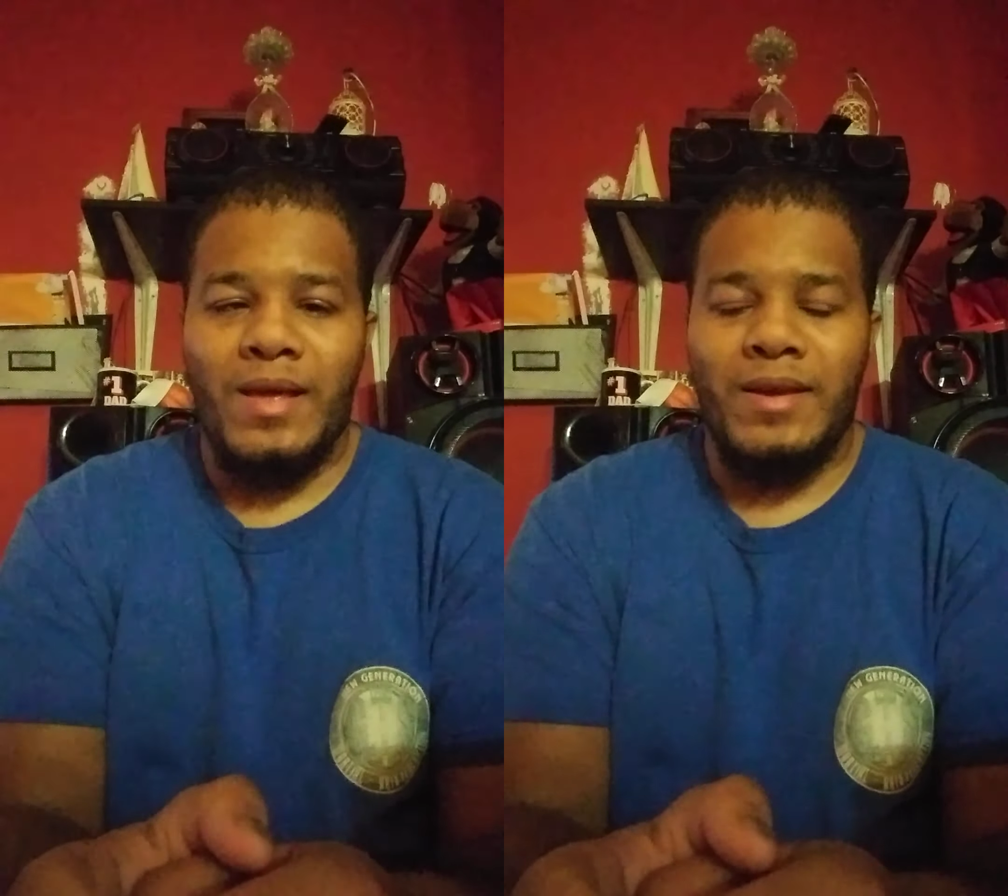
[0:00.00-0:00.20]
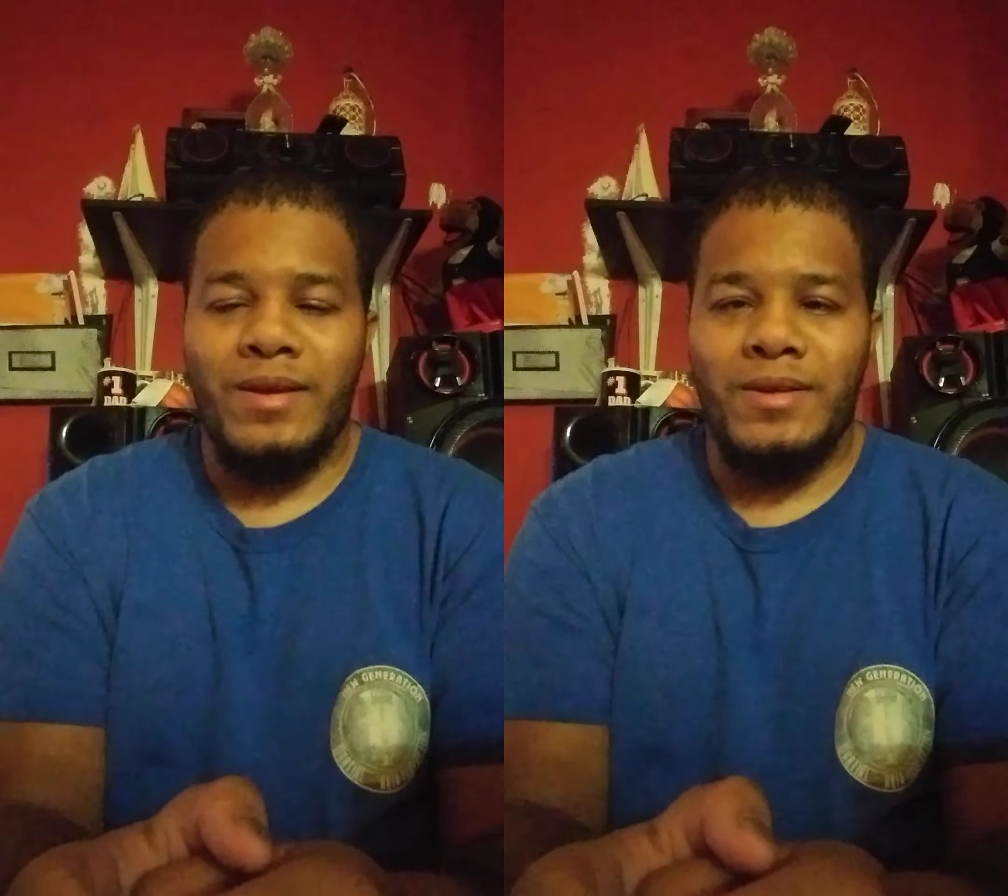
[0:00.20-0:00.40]

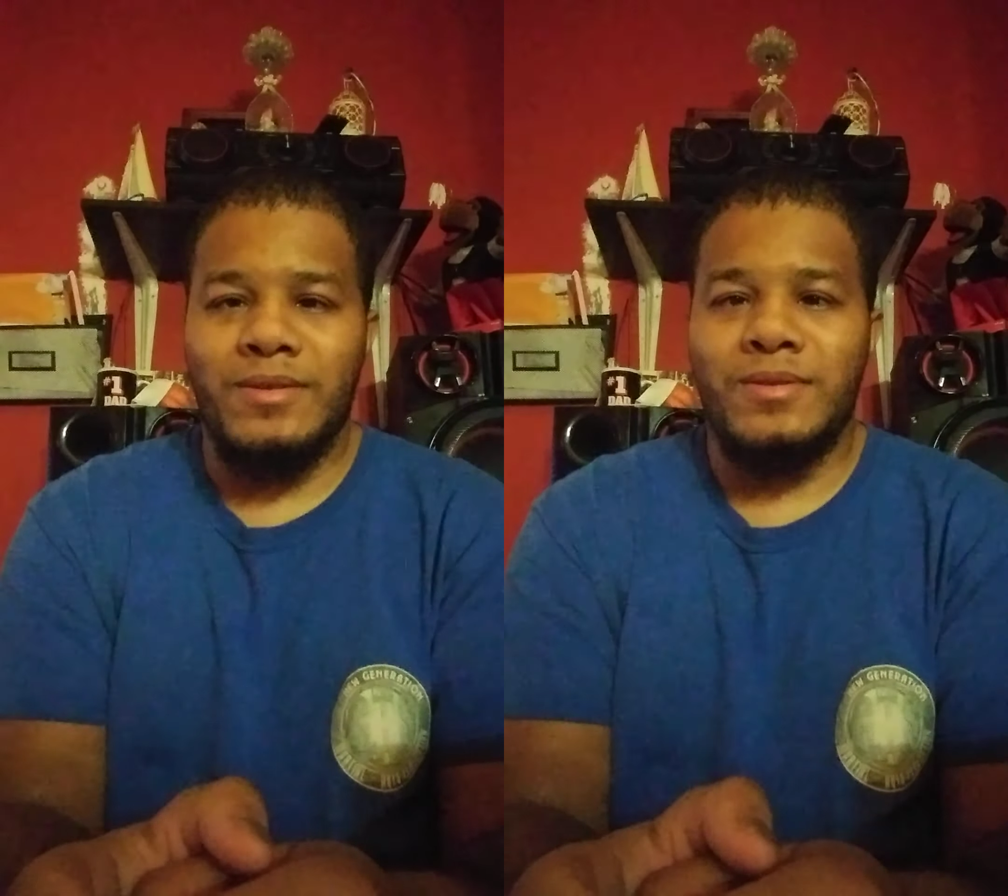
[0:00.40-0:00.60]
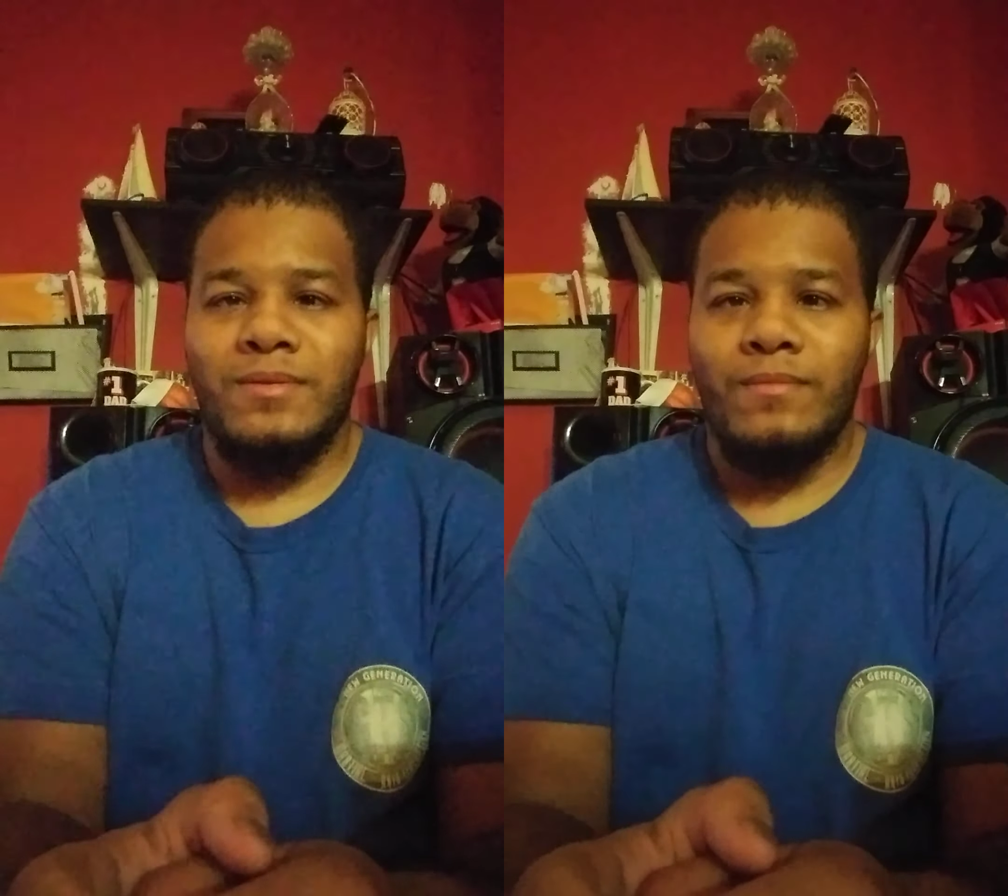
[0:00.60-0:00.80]
Like,
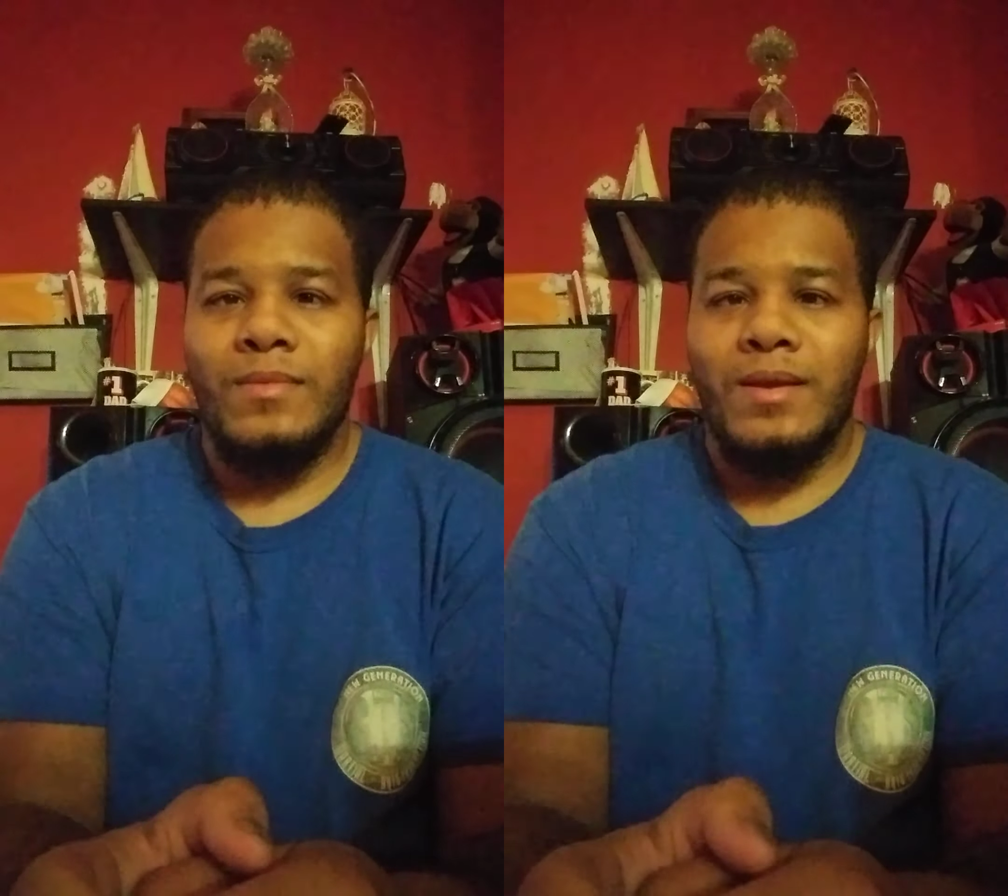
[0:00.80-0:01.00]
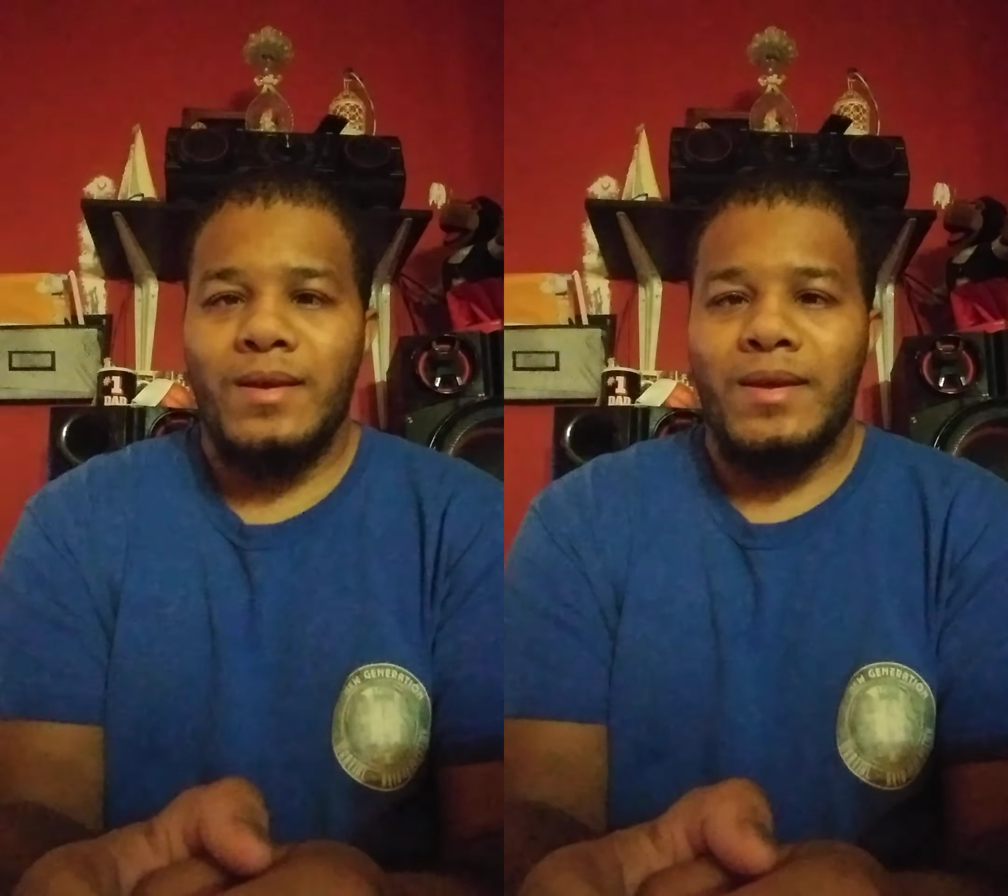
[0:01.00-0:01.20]
he
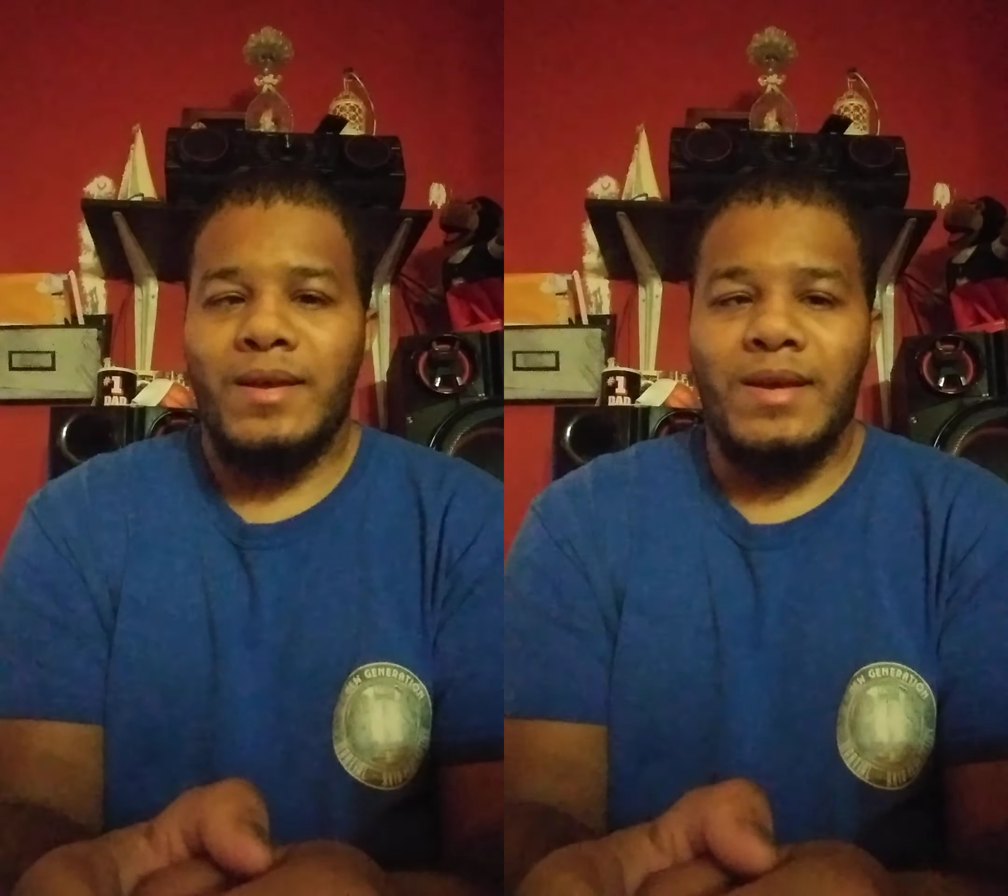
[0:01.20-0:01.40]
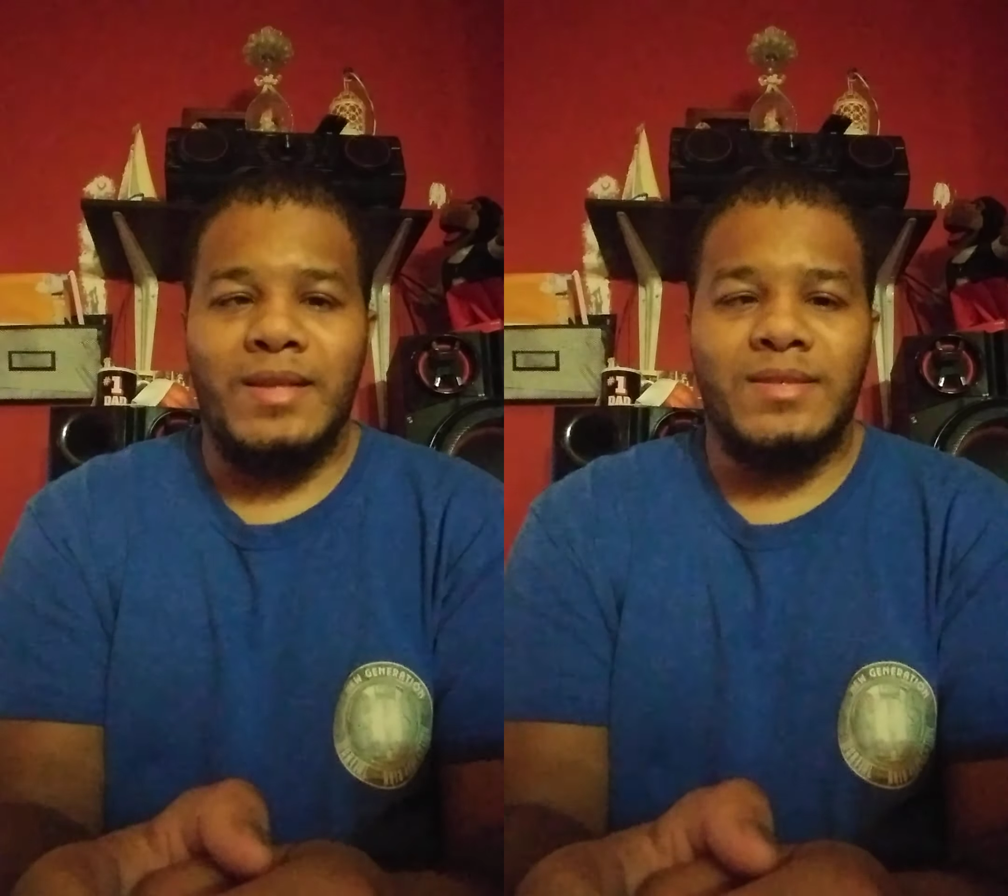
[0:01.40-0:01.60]

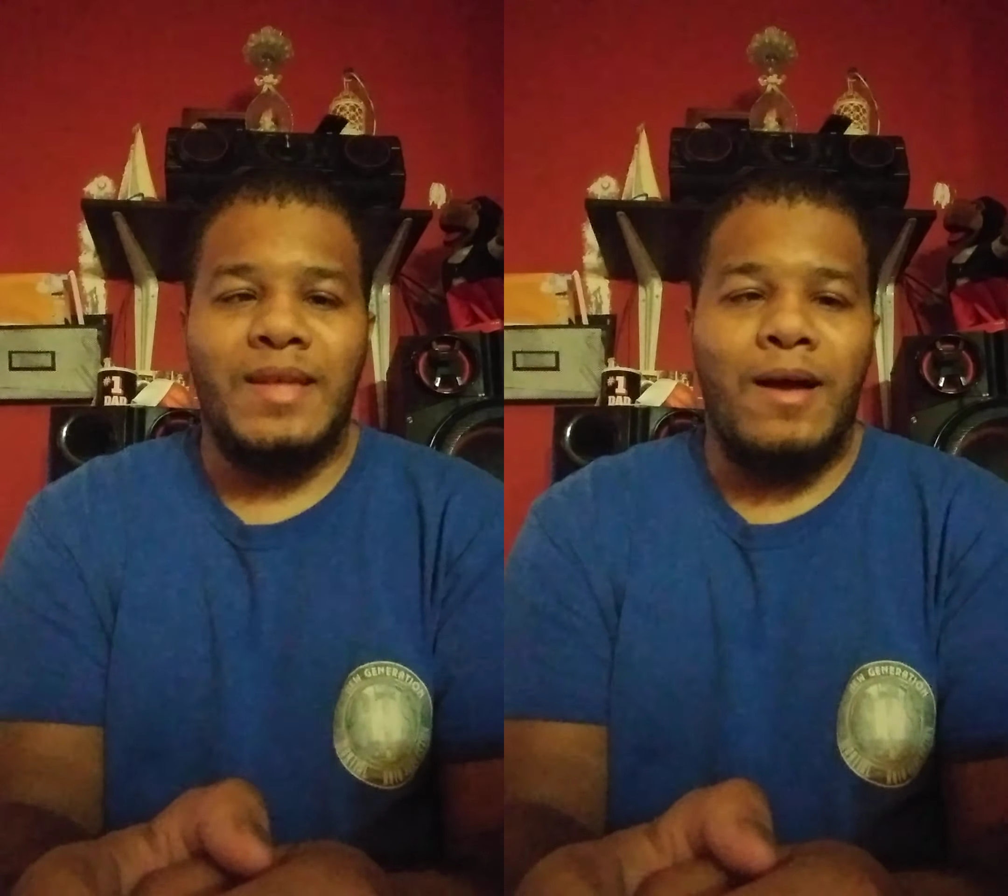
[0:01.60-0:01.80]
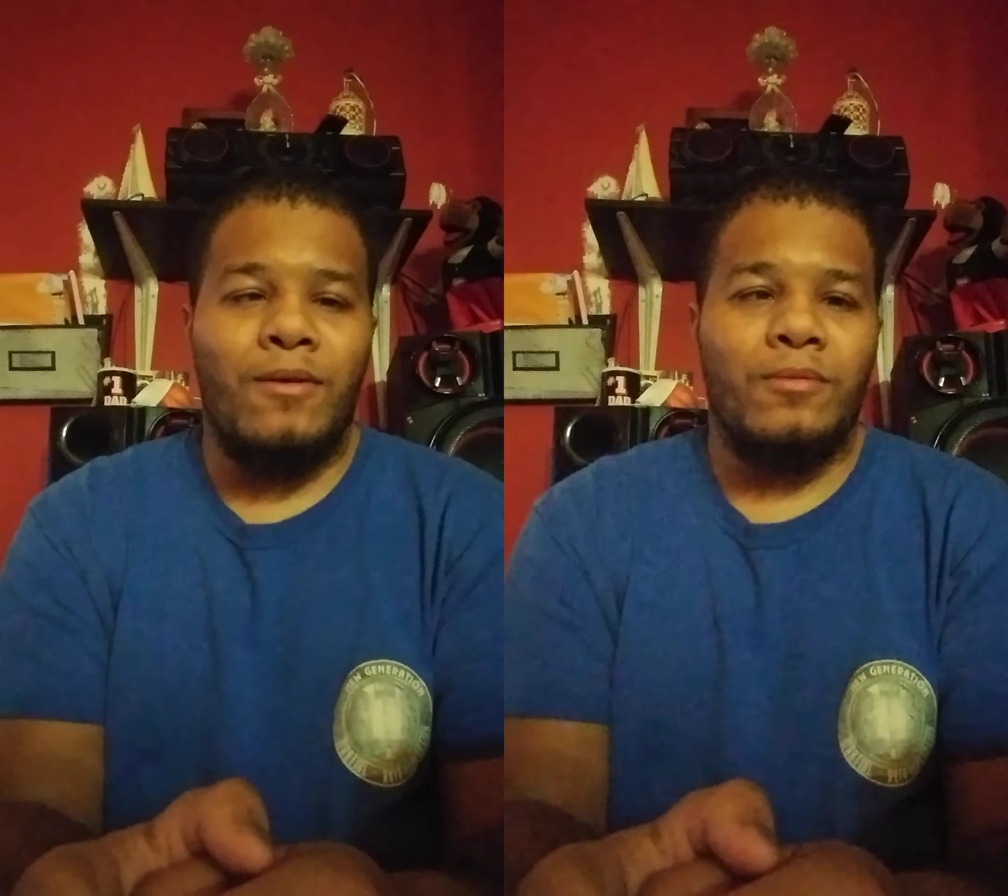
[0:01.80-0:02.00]
gets
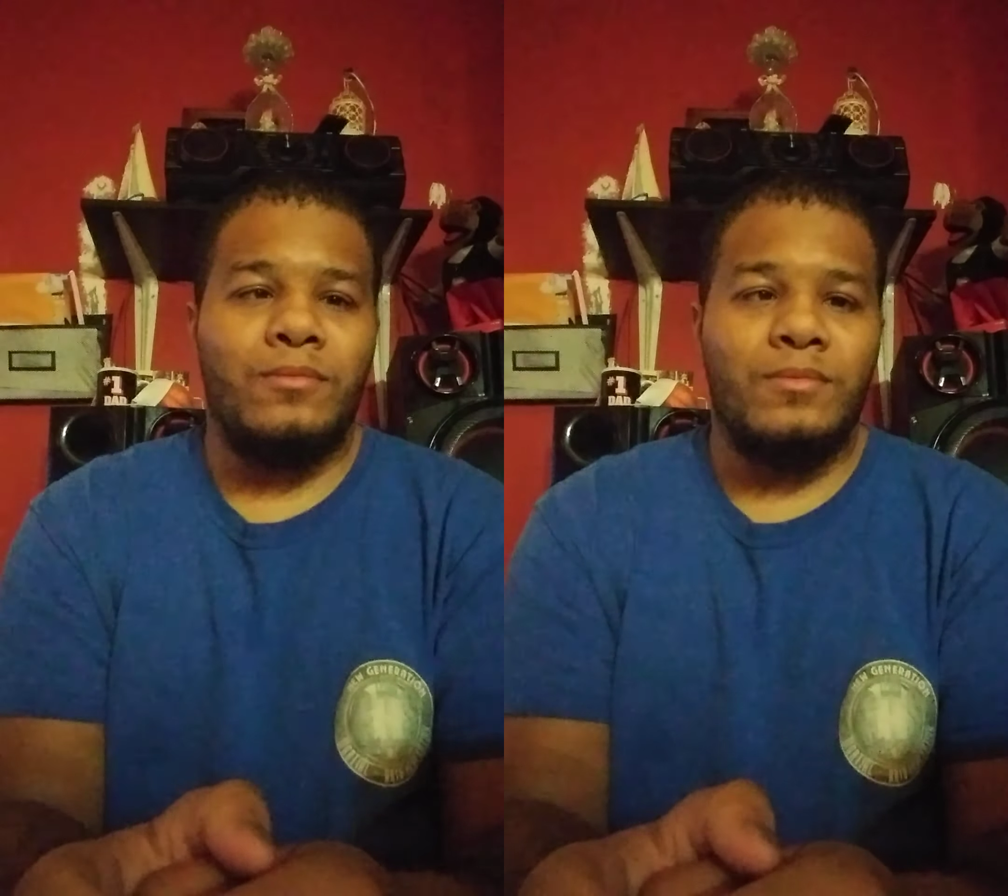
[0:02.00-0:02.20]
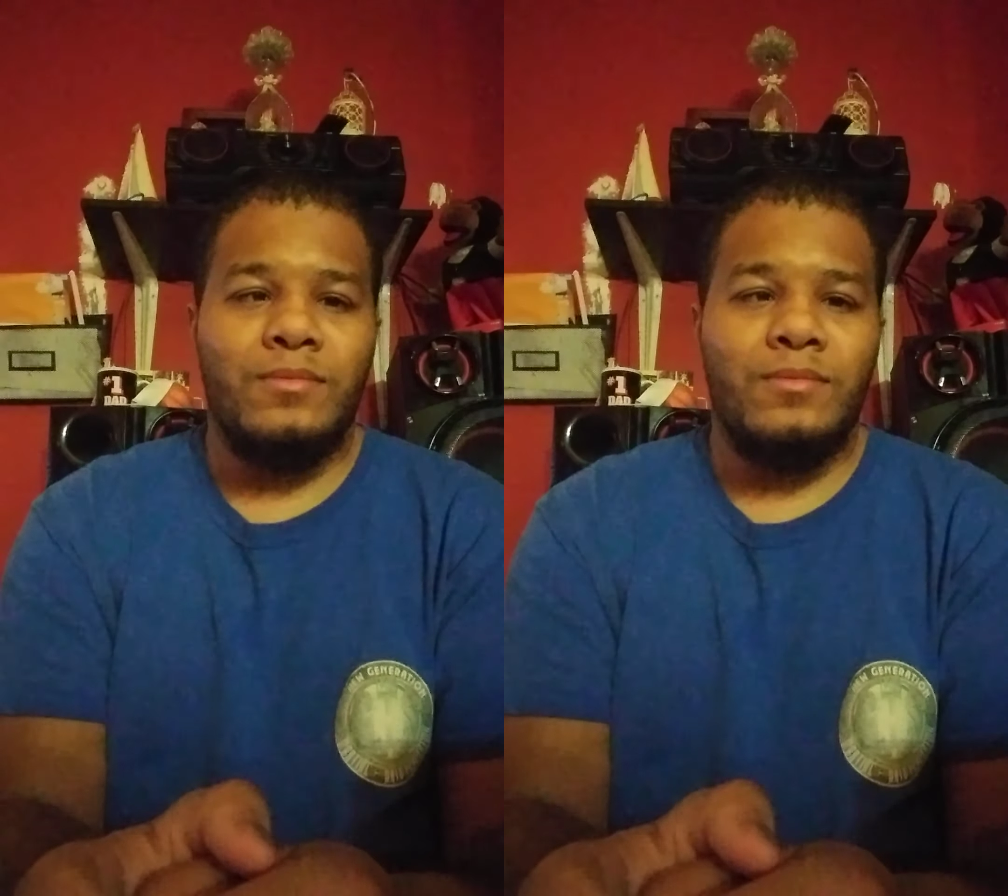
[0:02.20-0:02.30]
down.